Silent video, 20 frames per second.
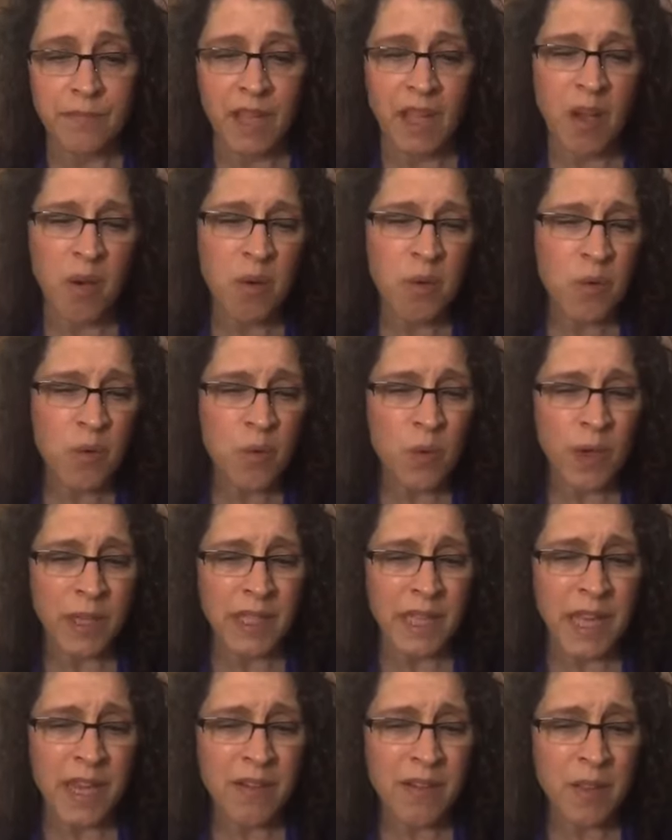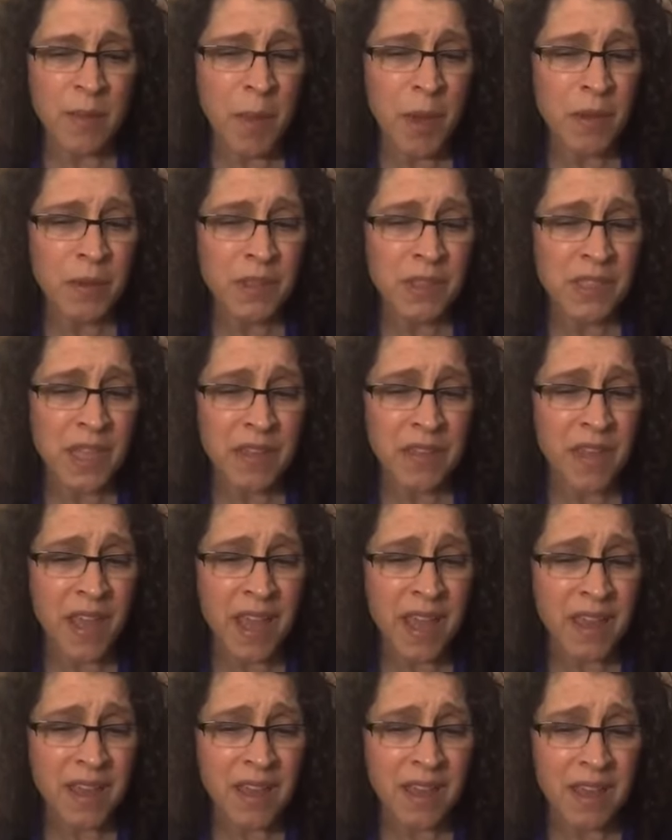Oh, a year at the most, I
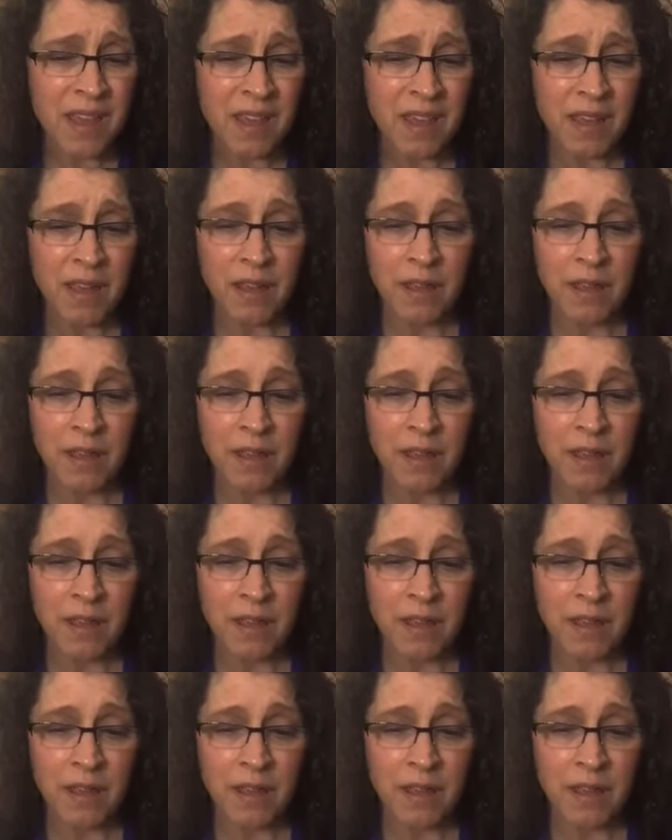think.